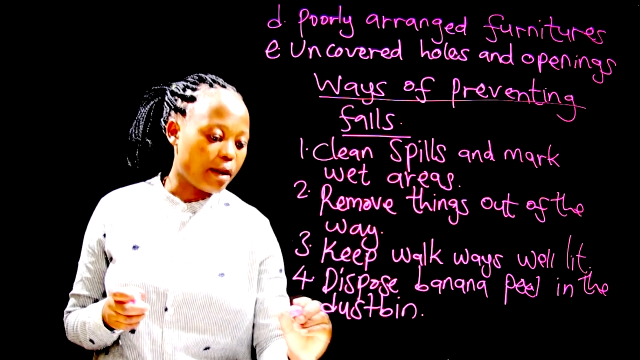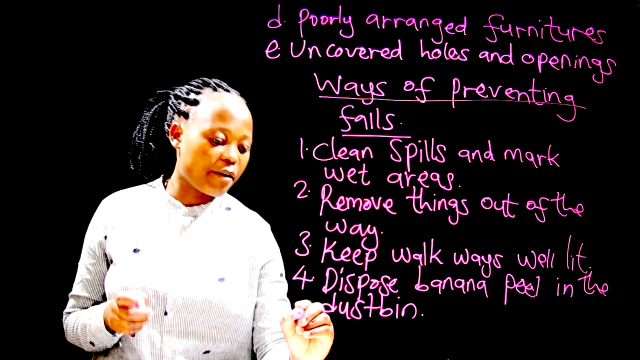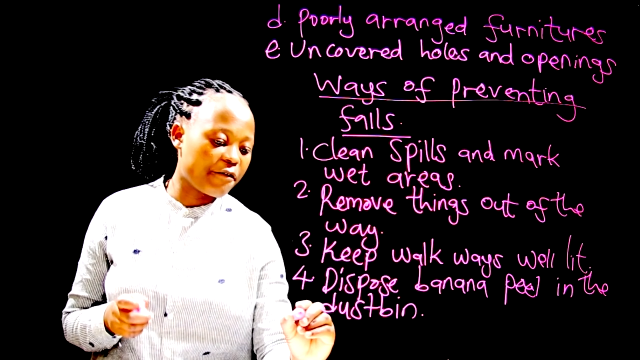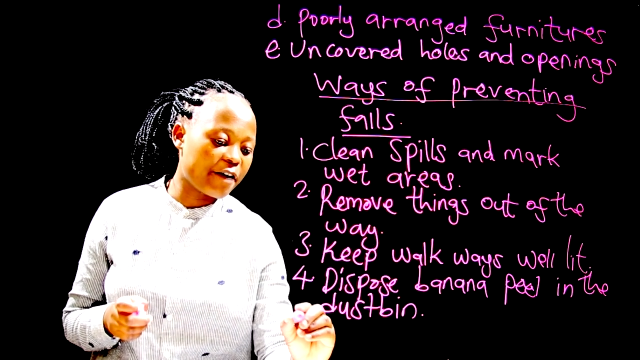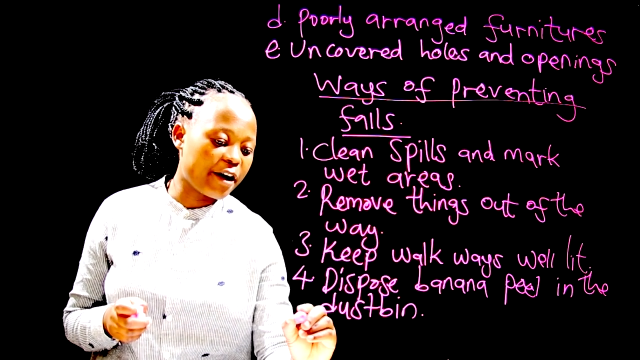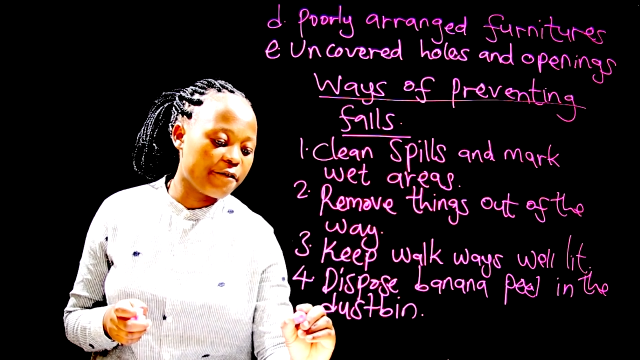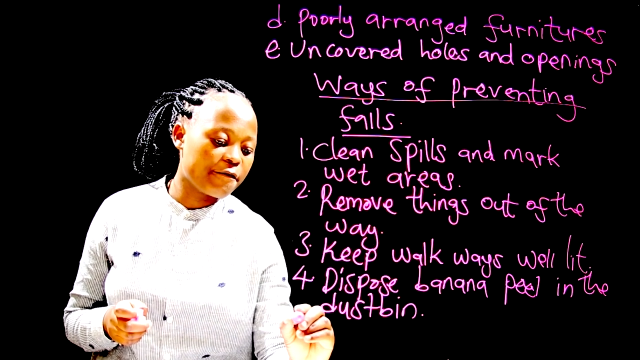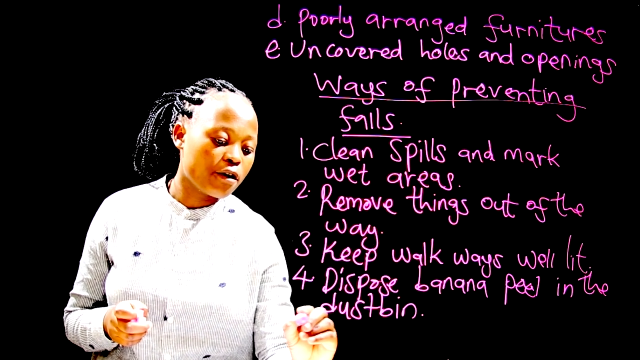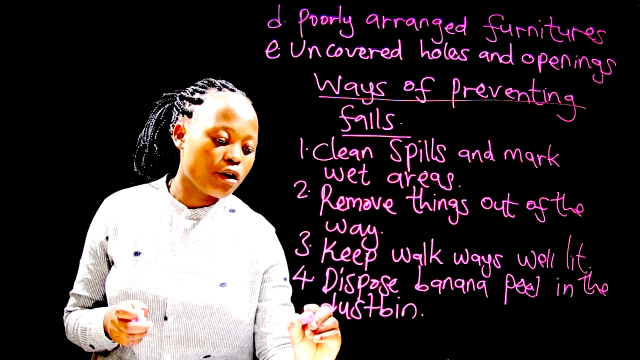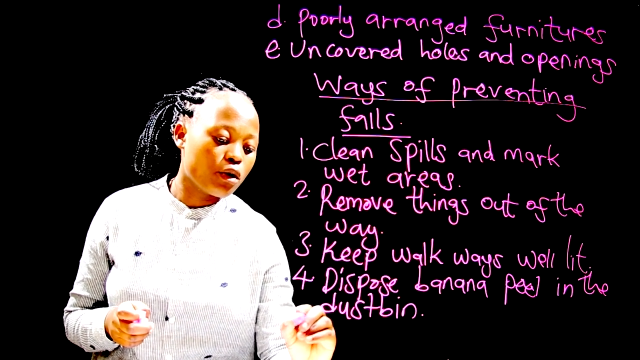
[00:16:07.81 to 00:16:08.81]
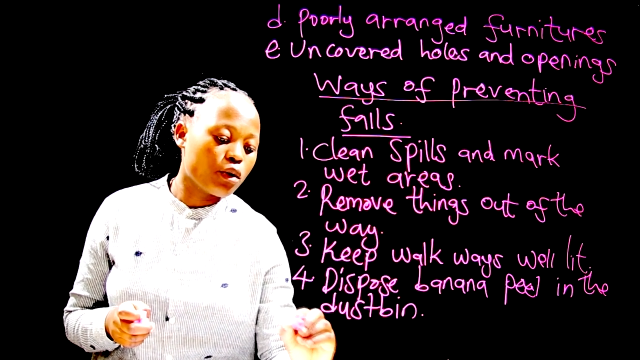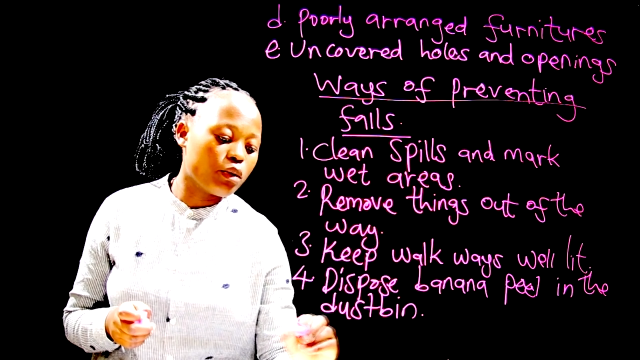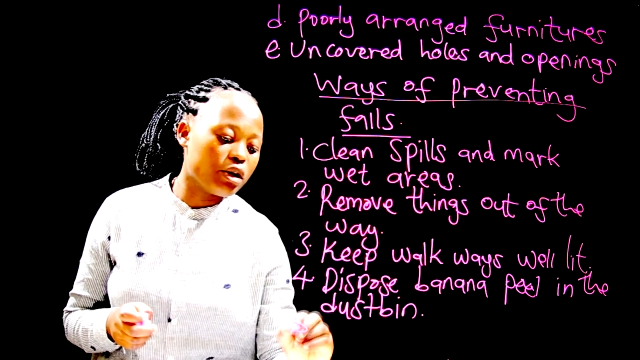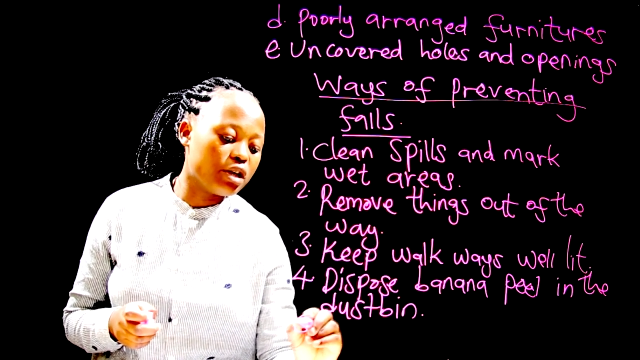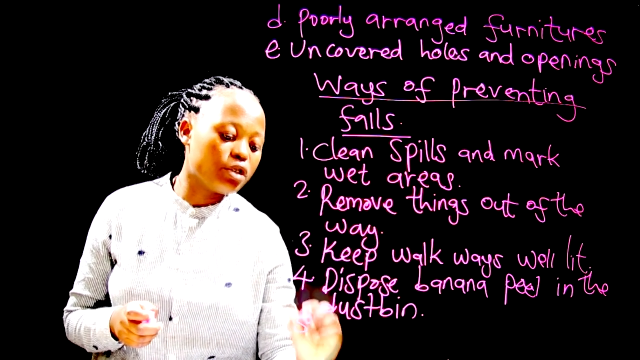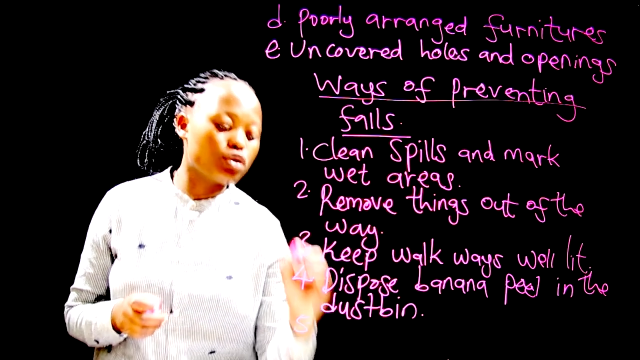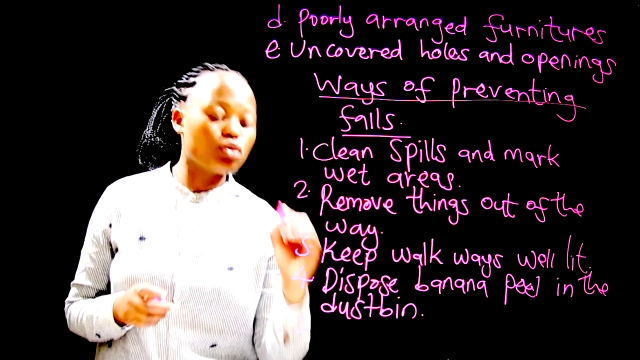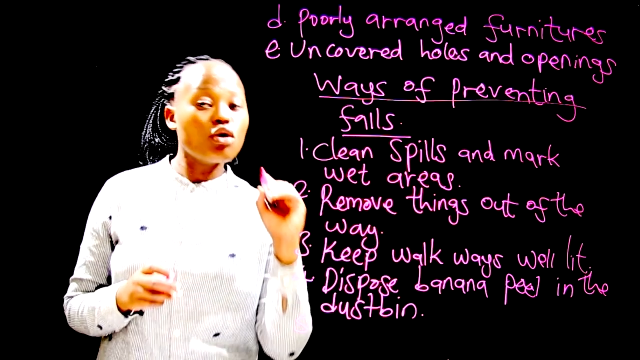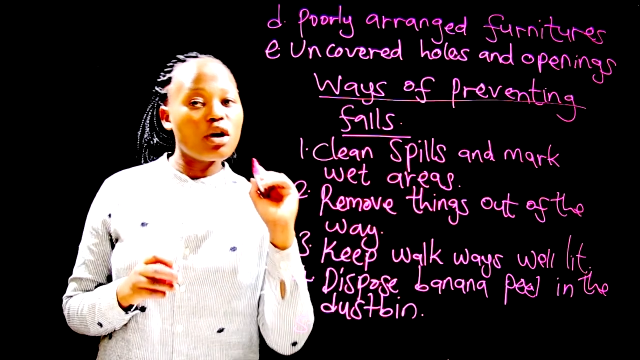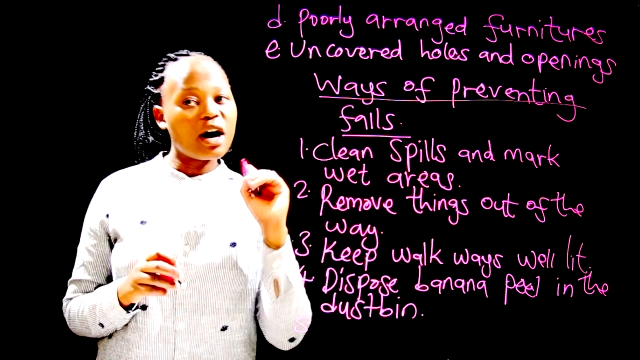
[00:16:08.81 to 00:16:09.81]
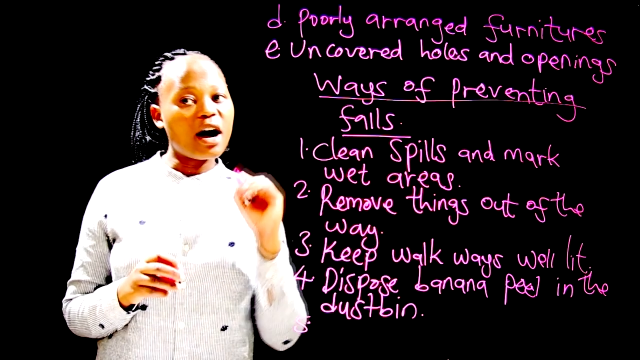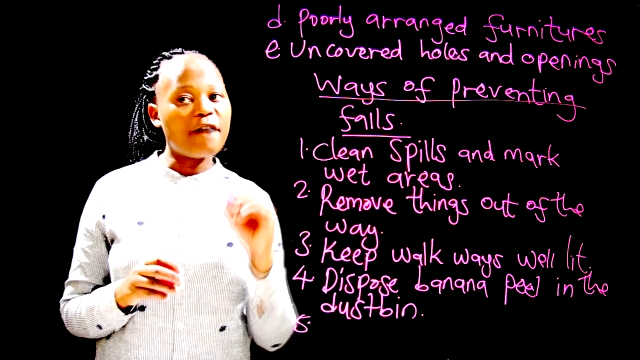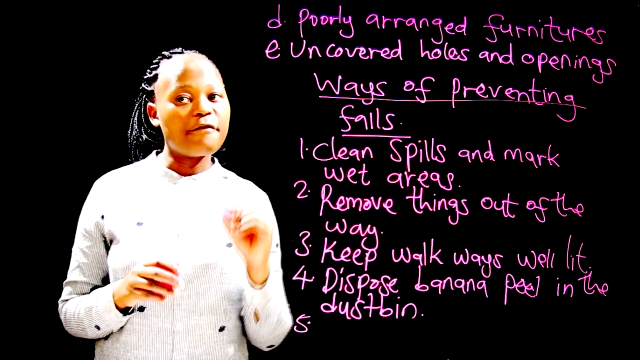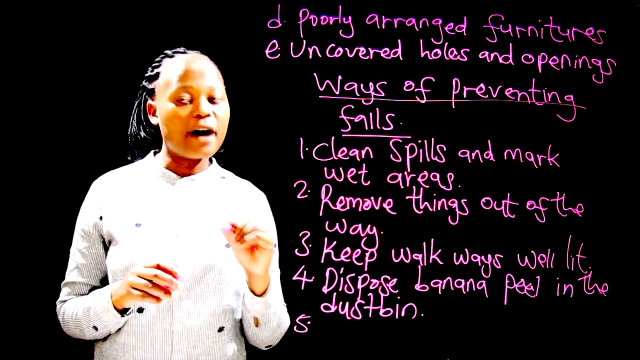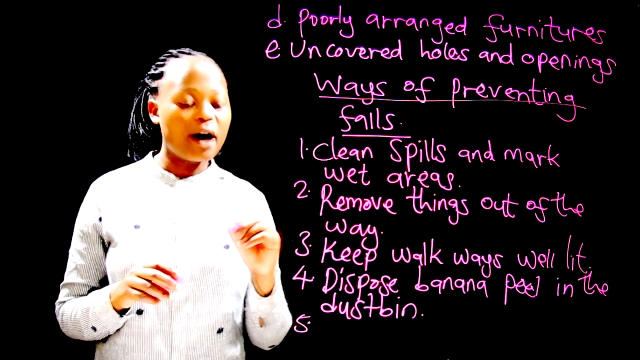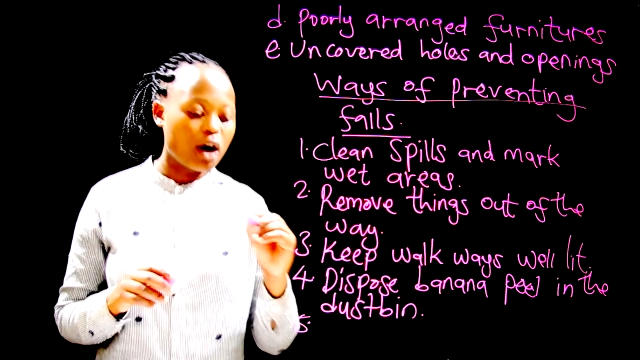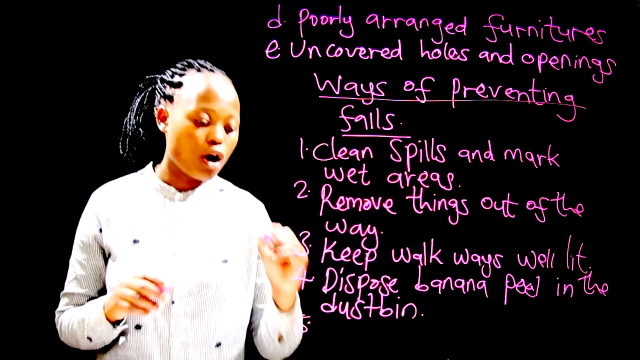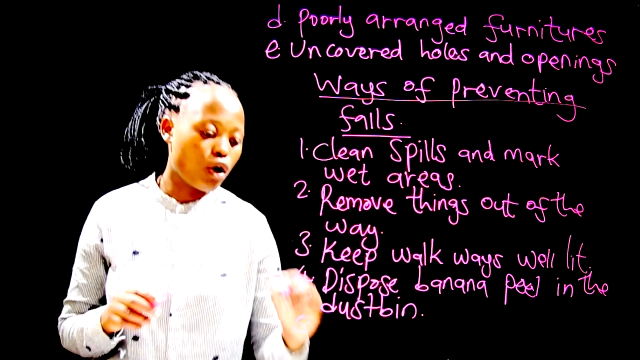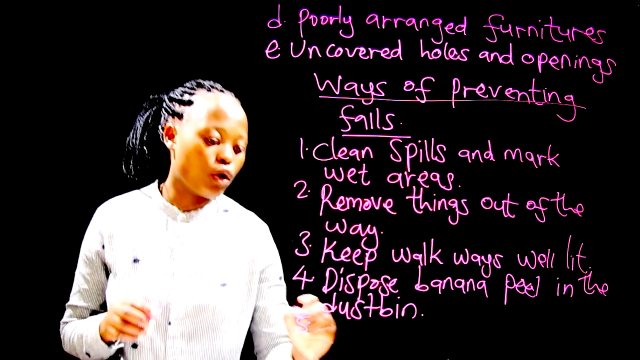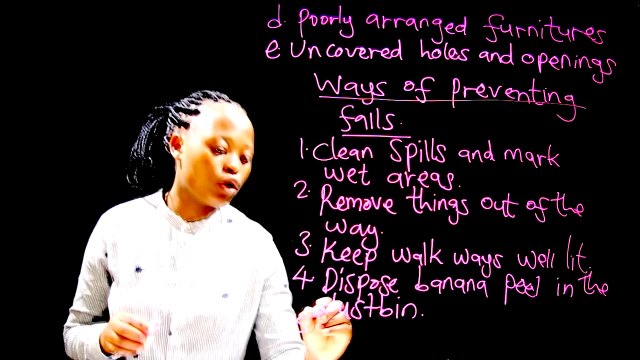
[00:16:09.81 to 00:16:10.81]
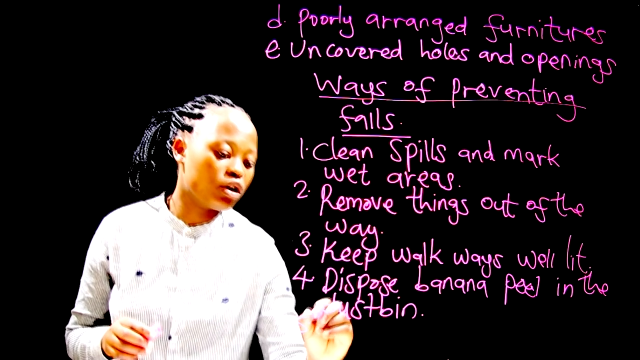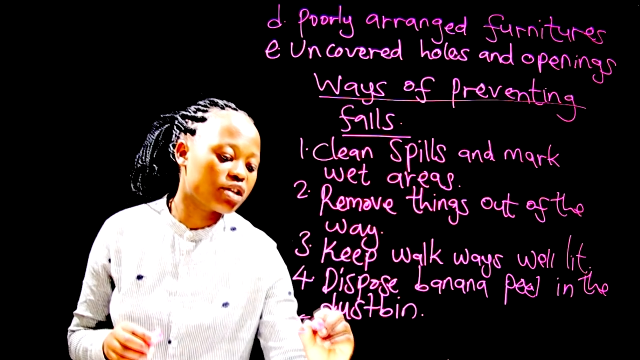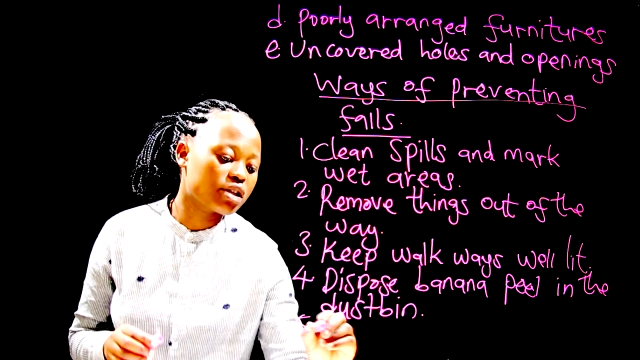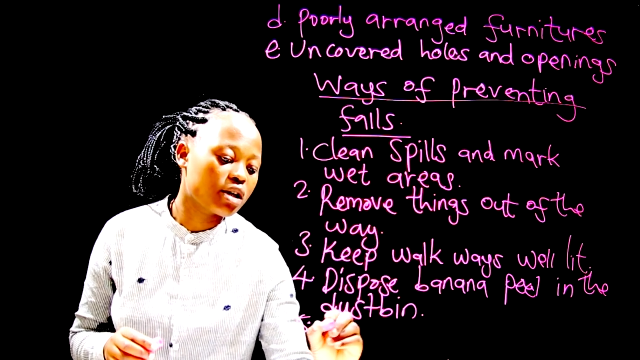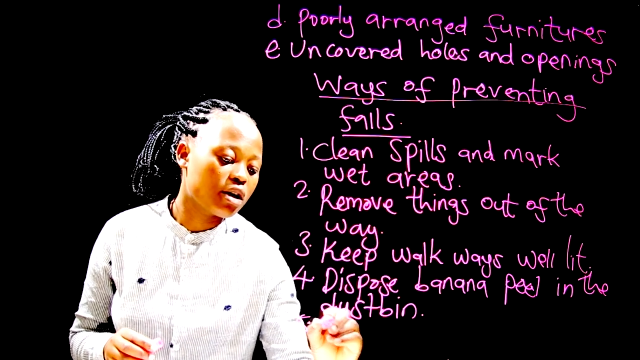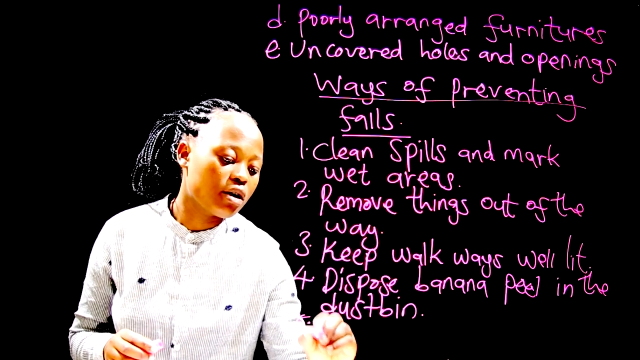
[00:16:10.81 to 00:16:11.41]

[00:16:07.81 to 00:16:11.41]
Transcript: Number 5, we need to cover holes.